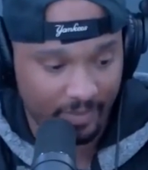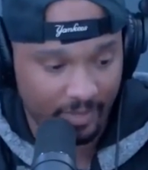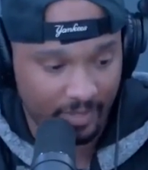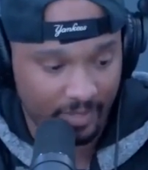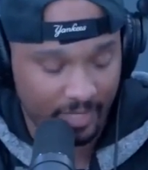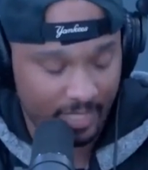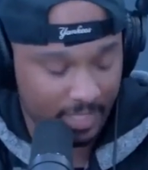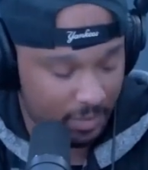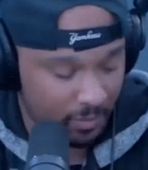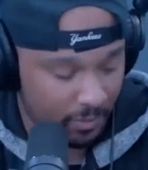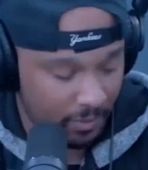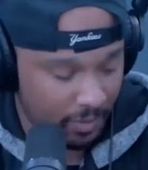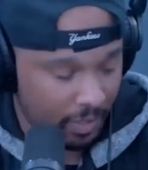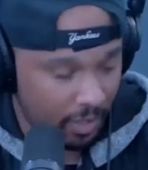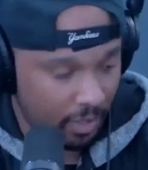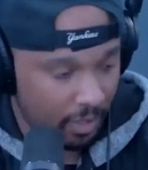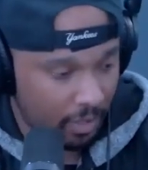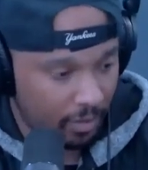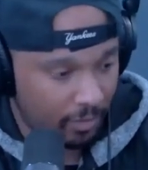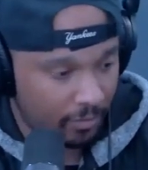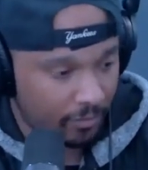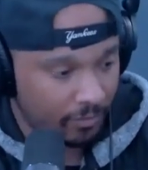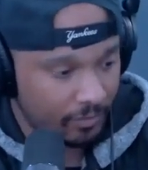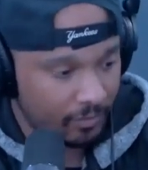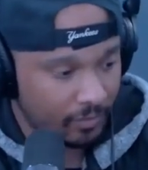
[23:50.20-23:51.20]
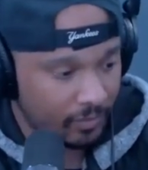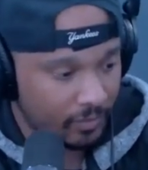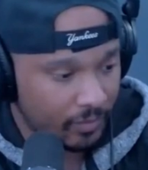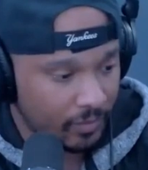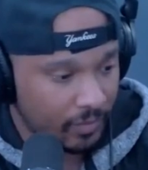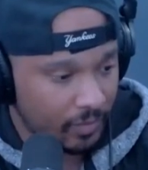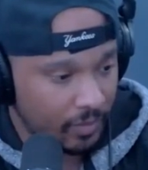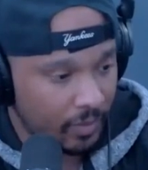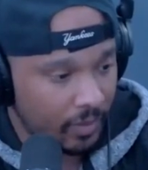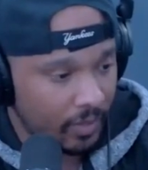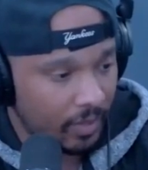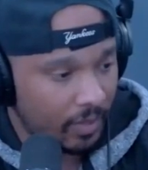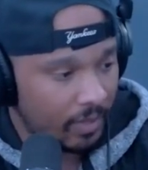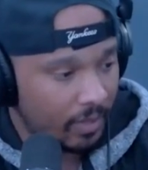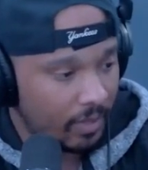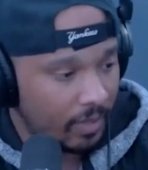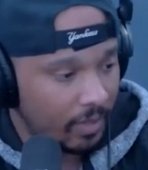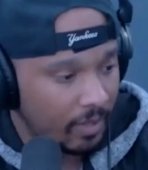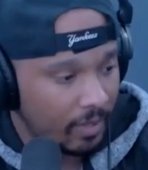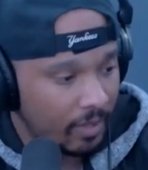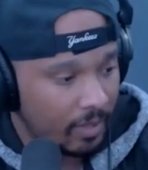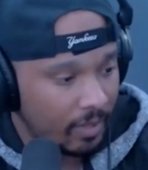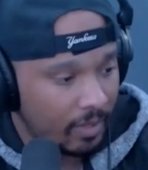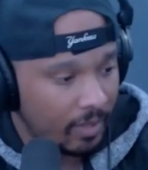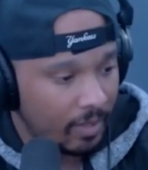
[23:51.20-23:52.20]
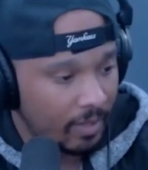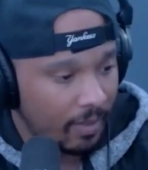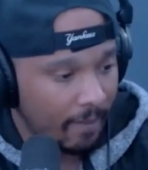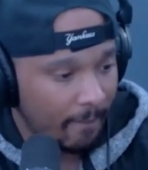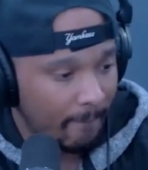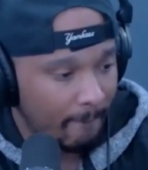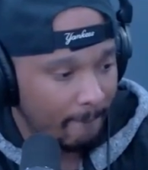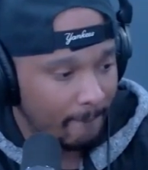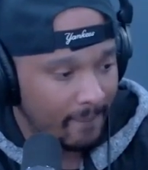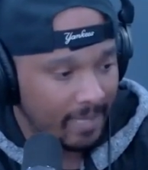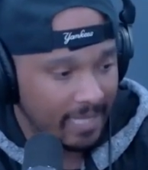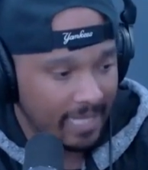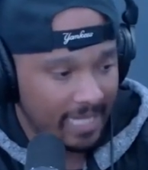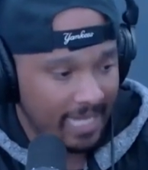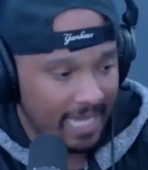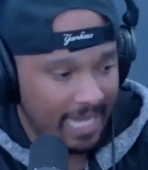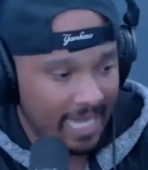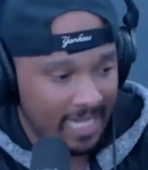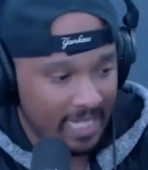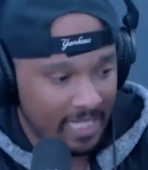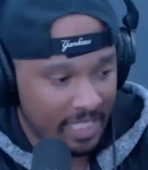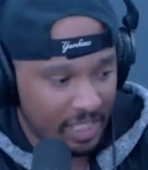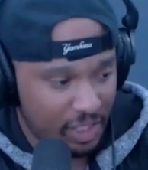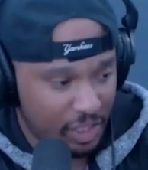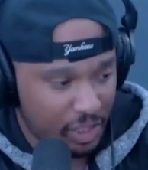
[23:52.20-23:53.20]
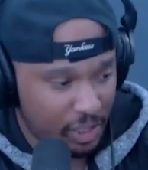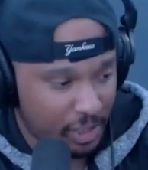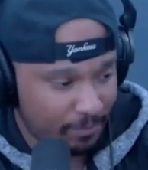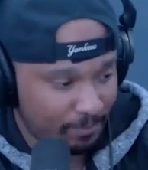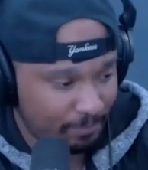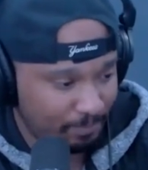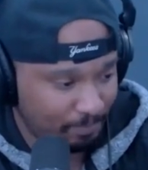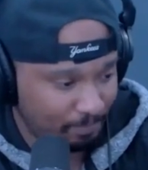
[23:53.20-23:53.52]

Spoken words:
This one, y'all. Billie Eilish.